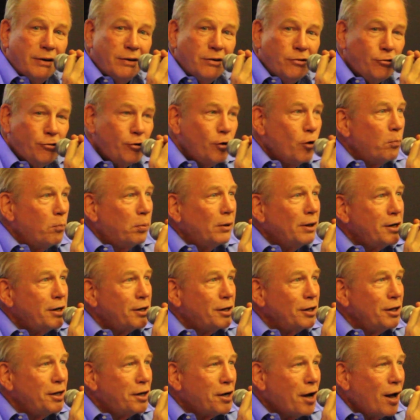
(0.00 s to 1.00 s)

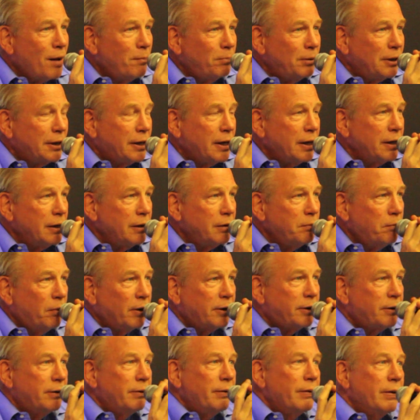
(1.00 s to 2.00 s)
geopolitically complicated,
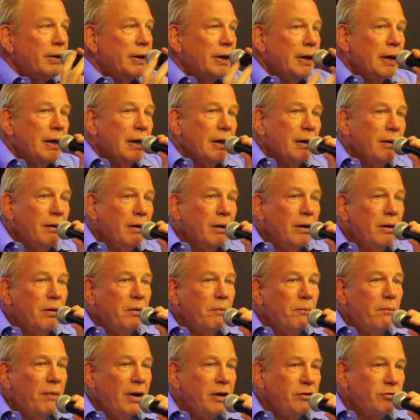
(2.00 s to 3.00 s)
but
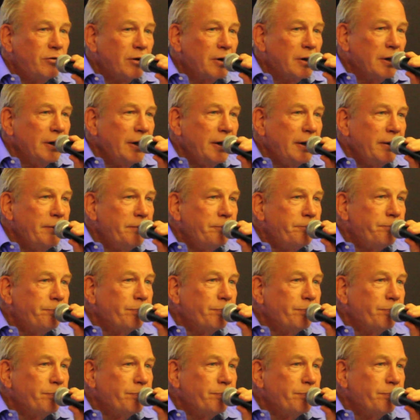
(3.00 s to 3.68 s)
basically,